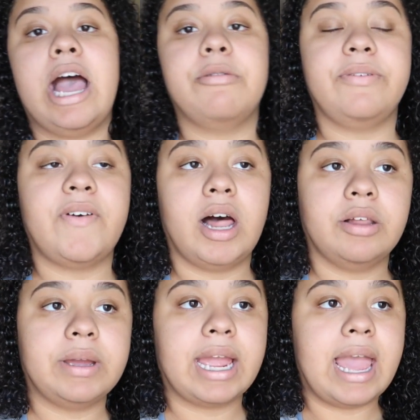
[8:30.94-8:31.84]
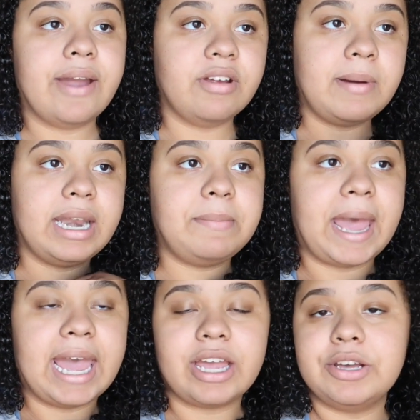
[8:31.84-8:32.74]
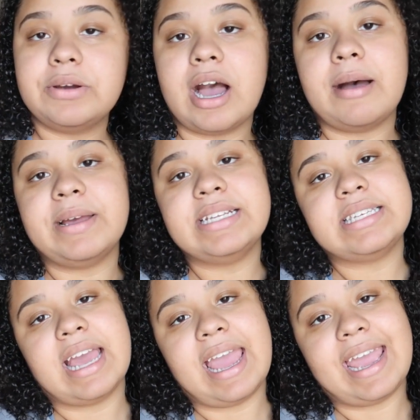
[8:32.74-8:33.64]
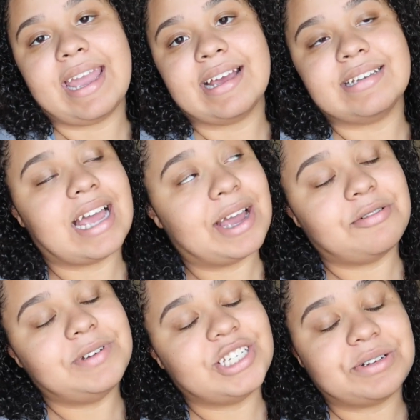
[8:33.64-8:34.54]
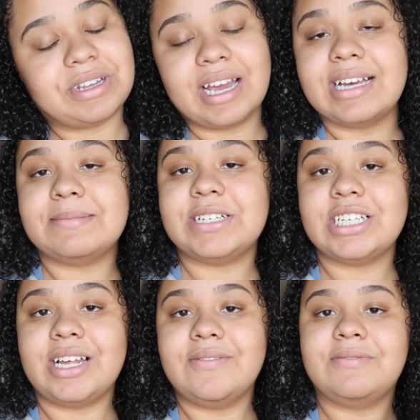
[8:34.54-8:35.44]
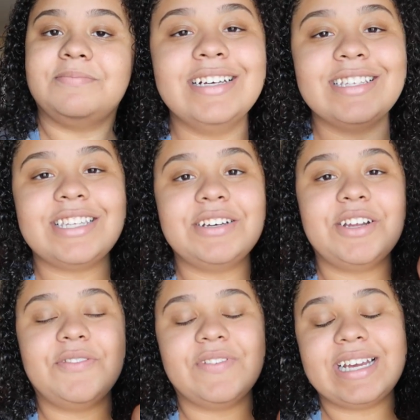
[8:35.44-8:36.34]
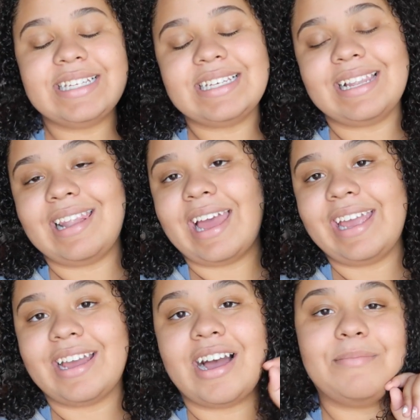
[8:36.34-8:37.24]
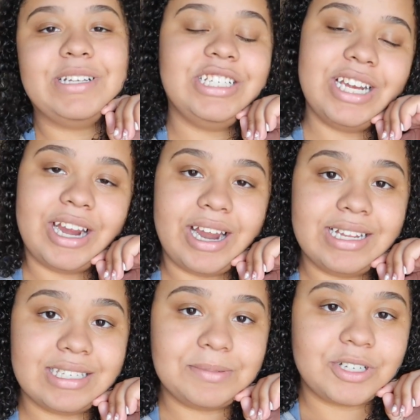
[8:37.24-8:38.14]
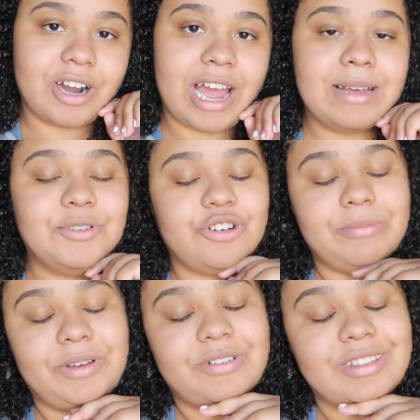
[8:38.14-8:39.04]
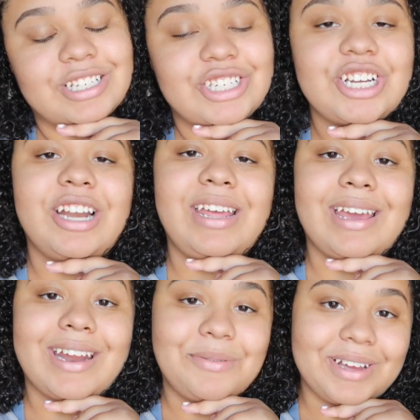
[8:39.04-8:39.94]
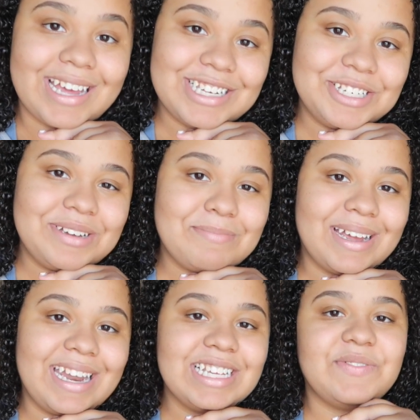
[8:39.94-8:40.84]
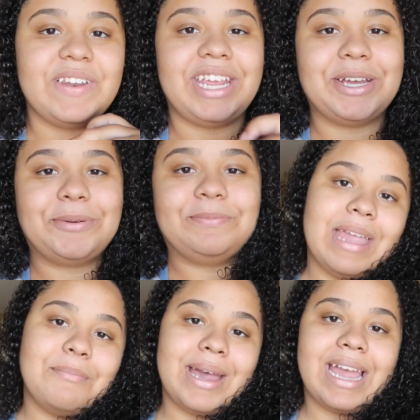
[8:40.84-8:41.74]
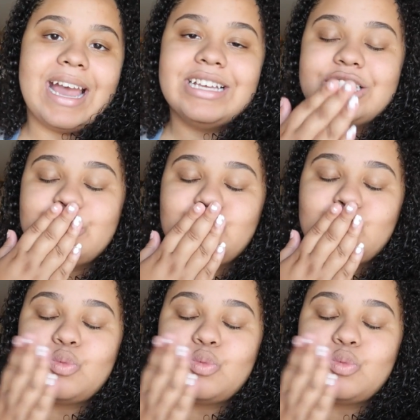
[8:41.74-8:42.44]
I'll be following everybody back who comments and I will be showing you guys much love. So don't forget to like, comment, share, and subscribe. Join me on this journey and I will catch you in my next video. Bye guys.